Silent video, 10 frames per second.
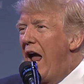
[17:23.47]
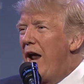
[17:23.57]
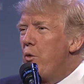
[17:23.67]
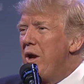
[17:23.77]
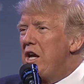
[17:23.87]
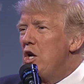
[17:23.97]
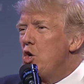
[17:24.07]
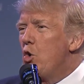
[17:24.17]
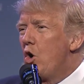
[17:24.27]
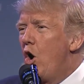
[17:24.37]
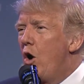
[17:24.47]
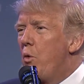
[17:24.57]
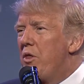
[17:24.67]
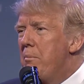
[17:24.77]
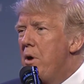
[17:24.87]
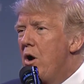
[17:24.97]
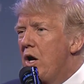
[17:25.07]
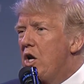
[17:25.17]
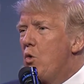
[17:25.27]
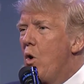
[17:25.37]
and we can do it all with
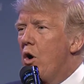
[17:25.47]
American